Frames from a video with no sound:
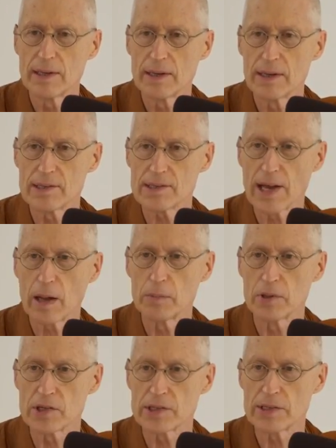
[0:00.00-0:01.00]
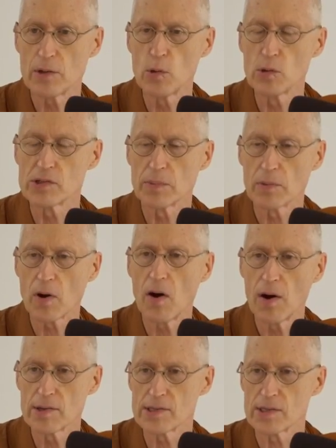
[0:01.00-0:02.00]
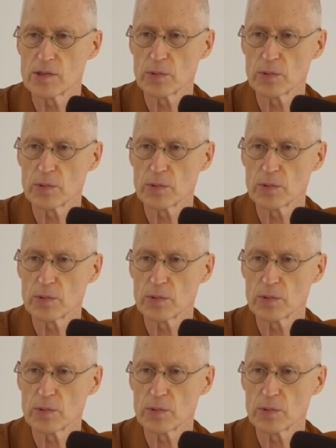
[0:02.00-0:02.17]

establish wholesome causes.